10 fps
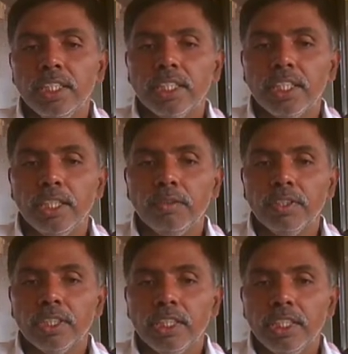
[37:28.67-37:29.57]

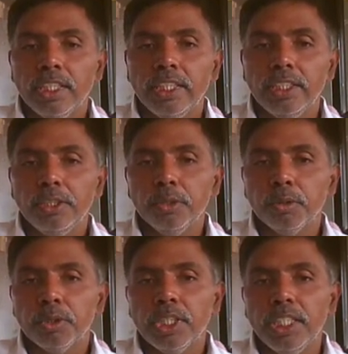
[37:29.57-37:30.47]
Kelvin
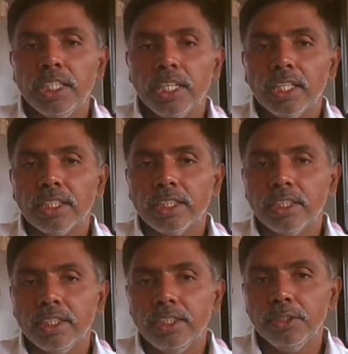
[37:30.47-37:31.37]
into T naught
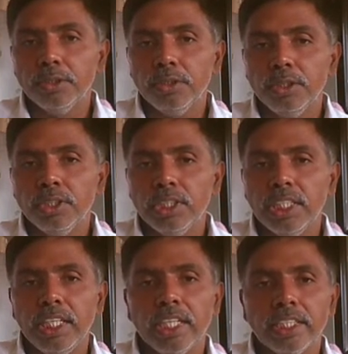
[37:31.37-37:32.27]
into
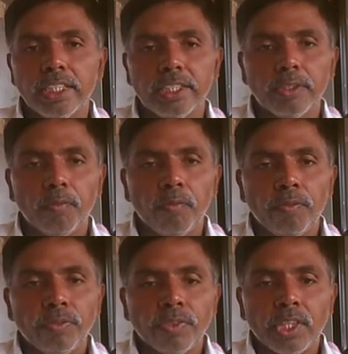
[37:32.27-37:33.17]
300
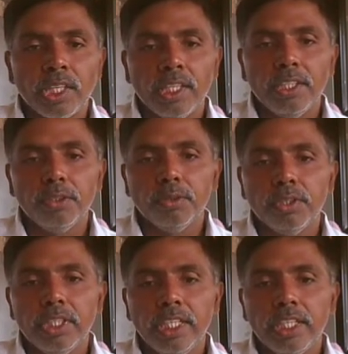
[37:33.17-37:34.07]
into
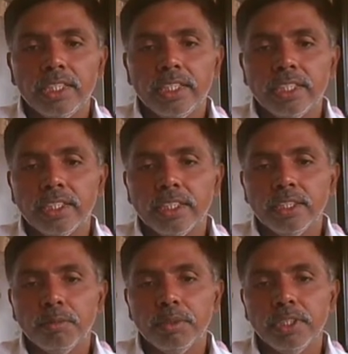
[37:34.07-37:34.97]
300
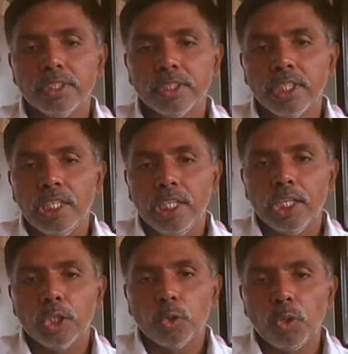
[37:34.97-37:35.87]
means
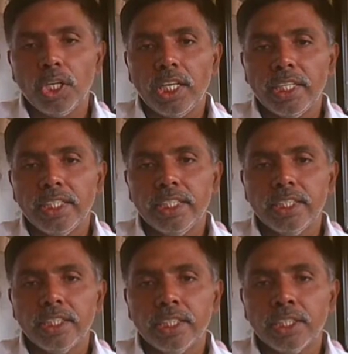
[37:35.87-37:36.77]

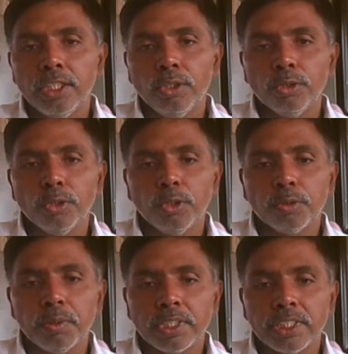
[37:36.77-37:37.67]
1200 kilojoules
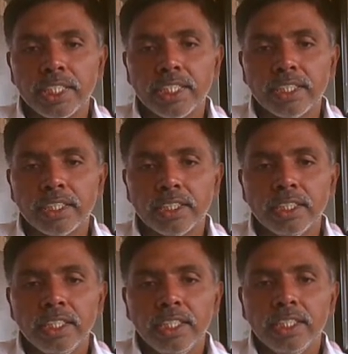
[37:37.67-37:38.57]
per second
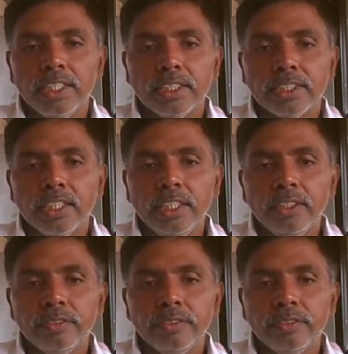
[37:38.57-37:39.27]
is the